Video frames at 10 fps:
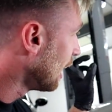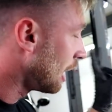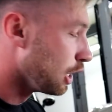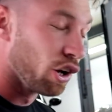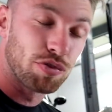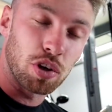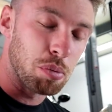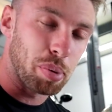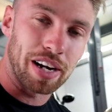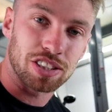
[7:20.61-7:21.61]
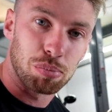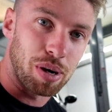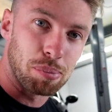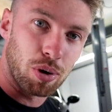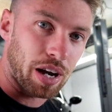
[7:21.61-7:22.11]
I love doing brakes on
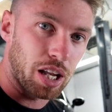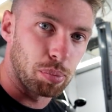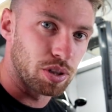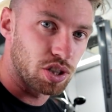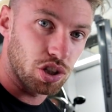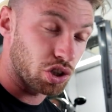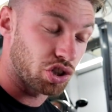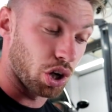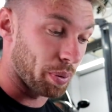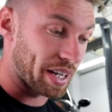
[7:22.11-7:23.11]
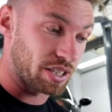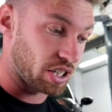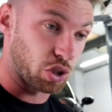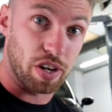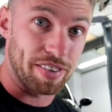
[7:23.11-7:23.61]
Brembo calipers. They're just so
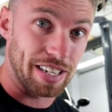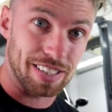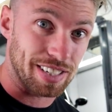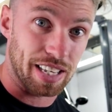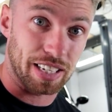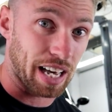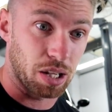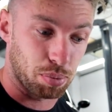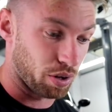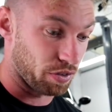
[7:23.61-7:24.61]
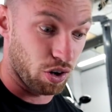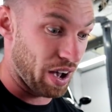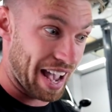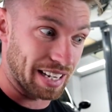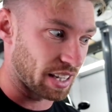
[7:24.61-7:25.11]
easy. You don't even need to take the caliper off
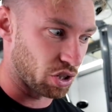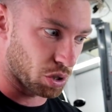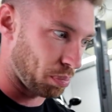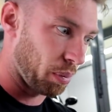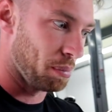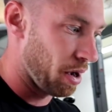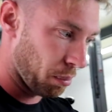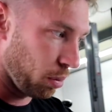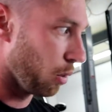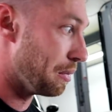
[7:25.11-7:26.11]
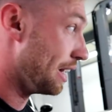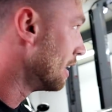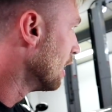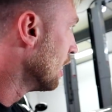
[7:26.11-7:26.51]
or anything. Just pop them out, put them in.